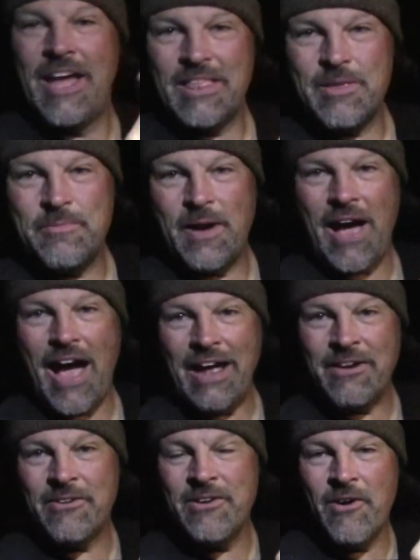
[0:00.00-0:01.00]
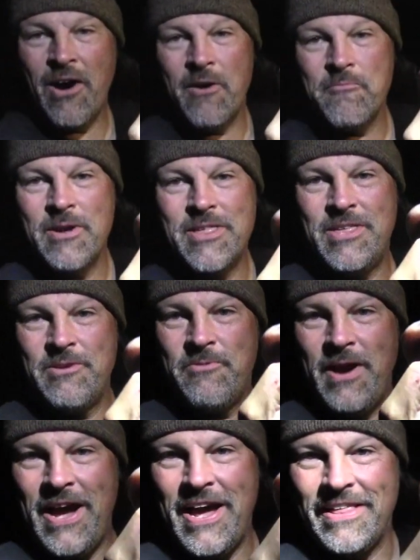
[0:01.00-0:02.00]
That's about, I don't know how much he
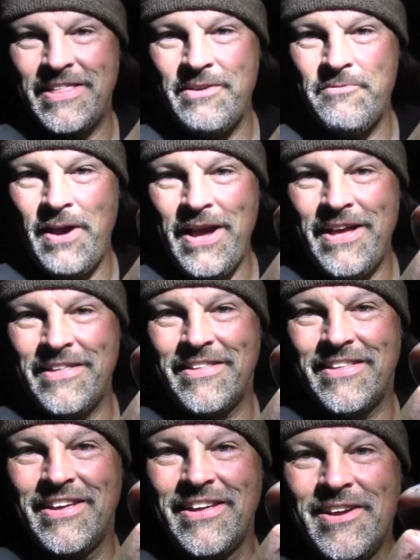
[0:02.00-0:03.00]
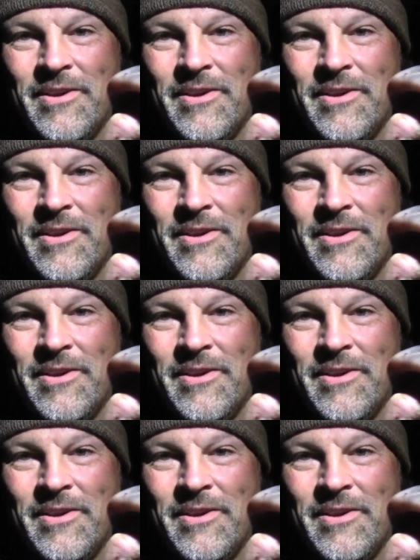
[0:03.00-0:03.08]
weighs. He weighs